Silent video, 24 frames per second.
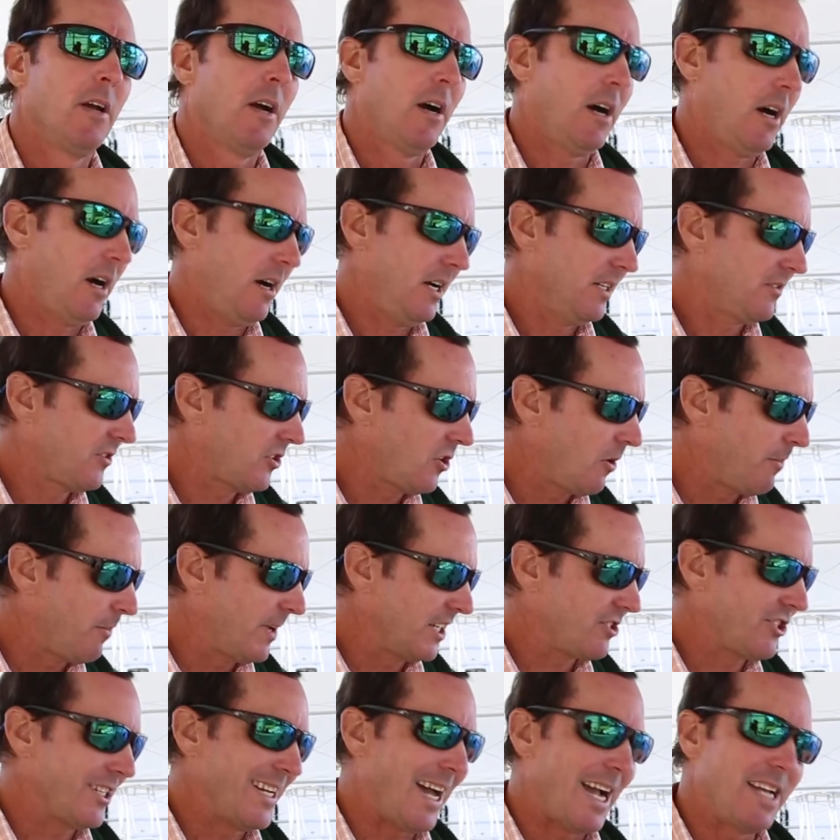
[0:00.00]
It's so
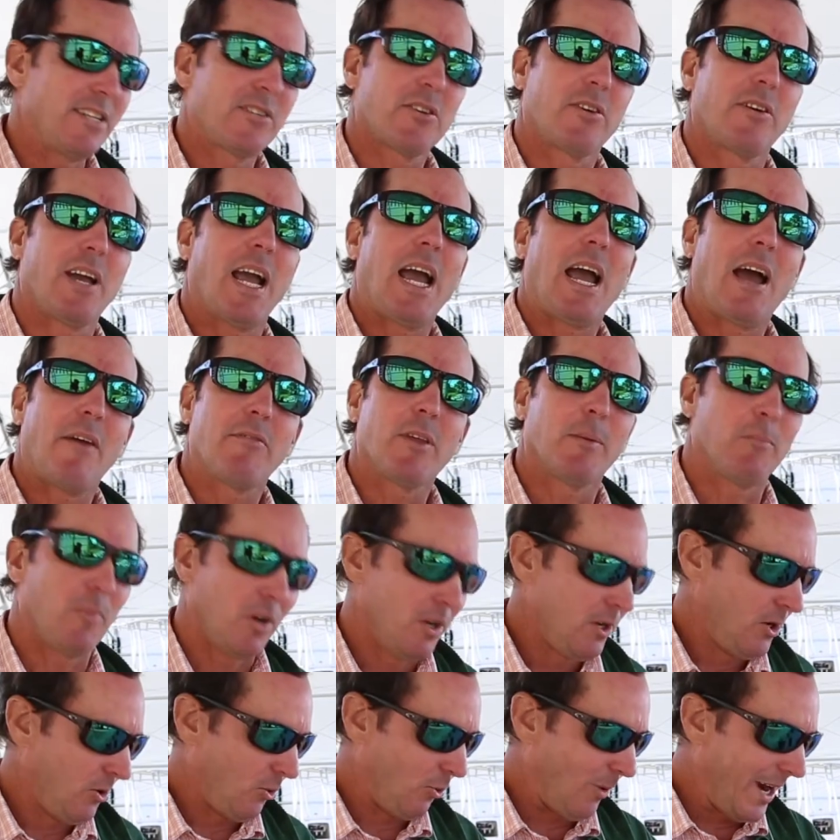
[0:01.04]
much nicer to have them
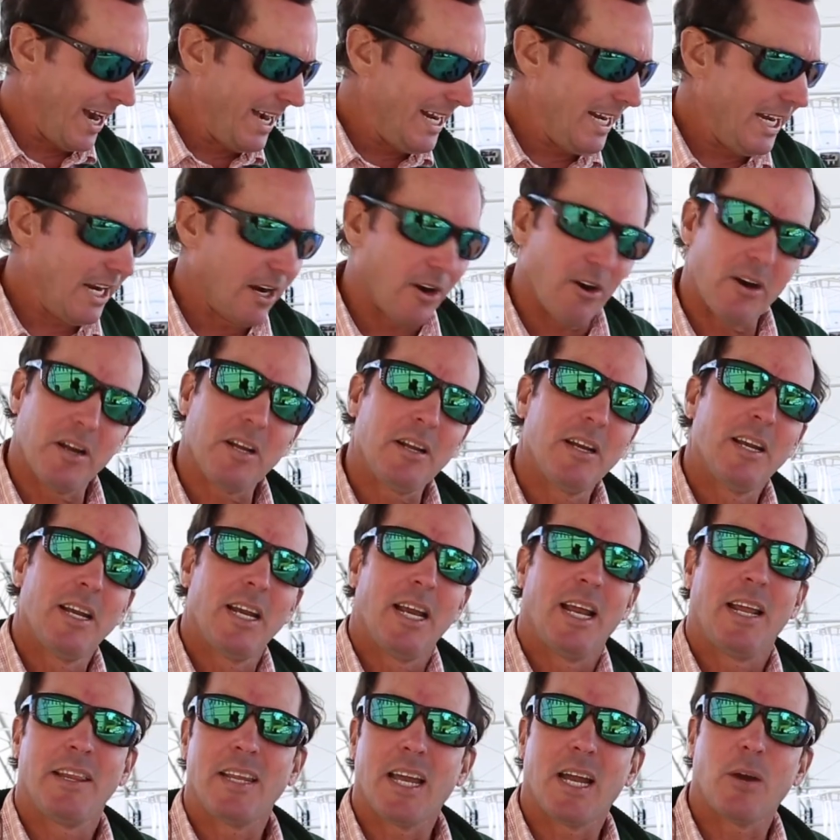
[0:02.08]
right here
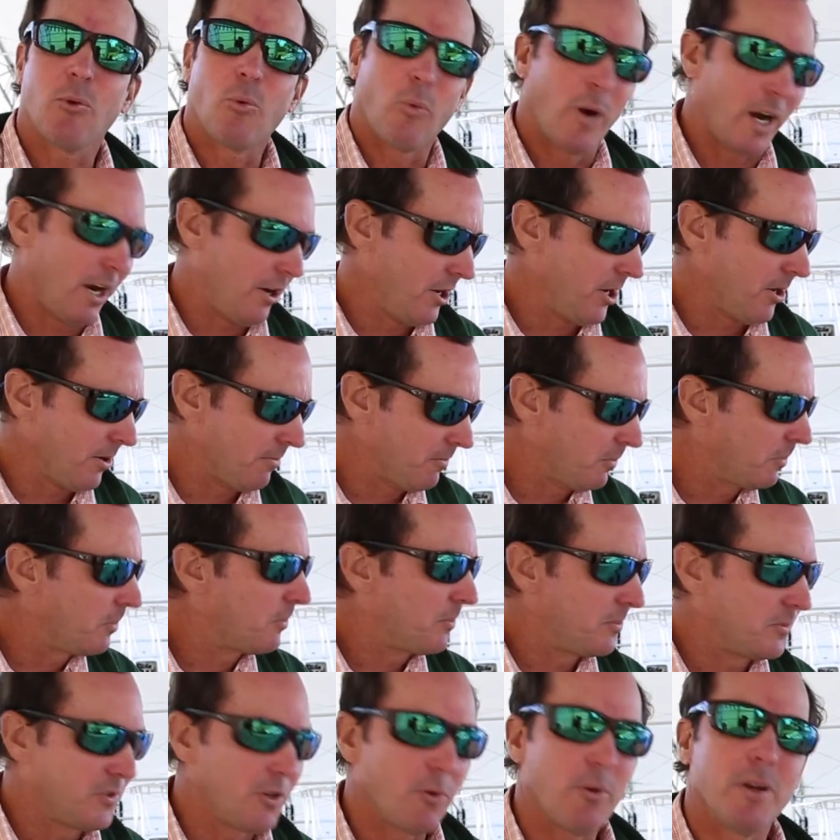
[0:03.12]
where you're
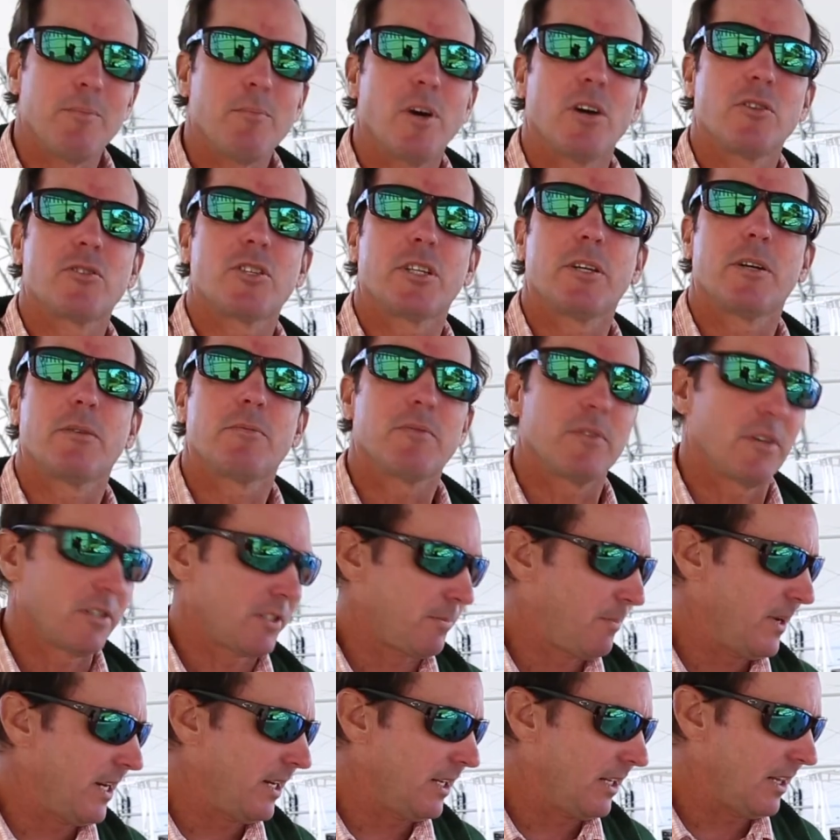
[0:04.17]
doing or
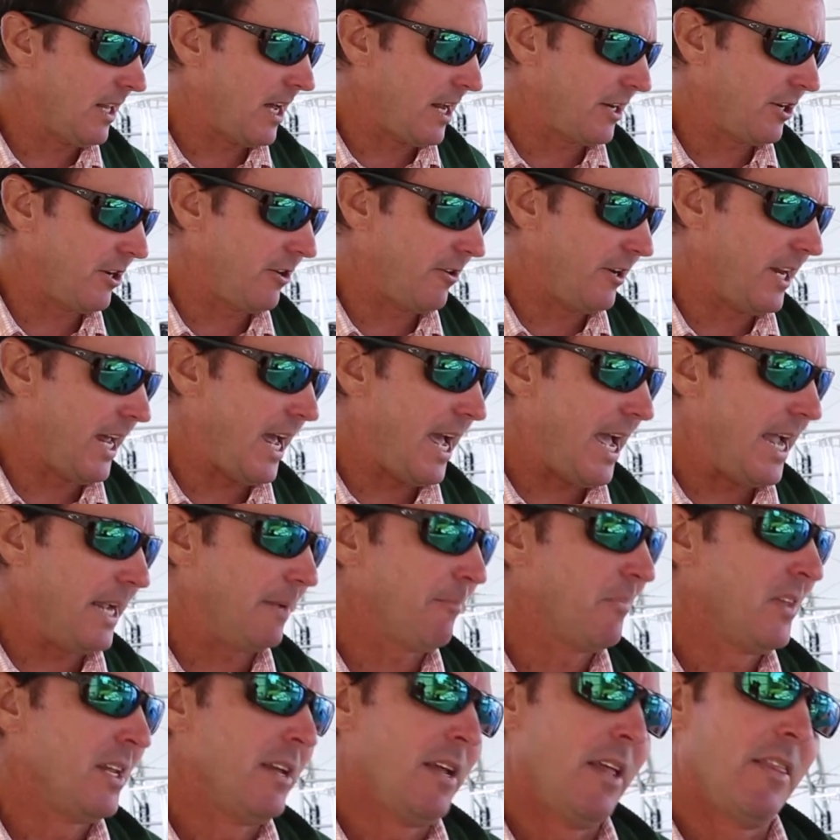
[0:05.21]
spending a lot of your day
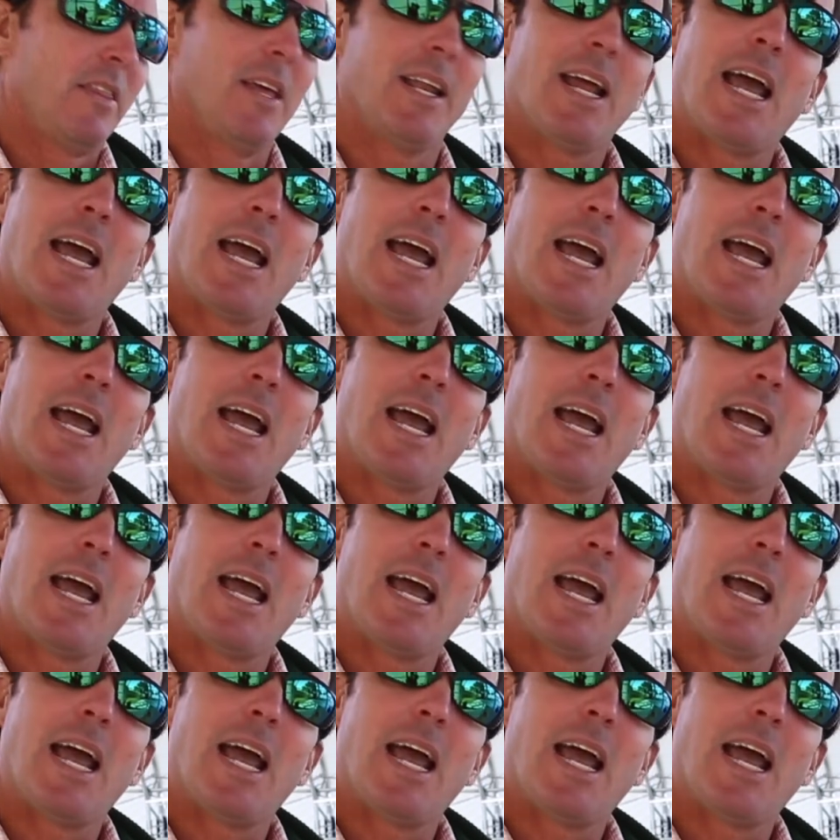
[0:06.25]
than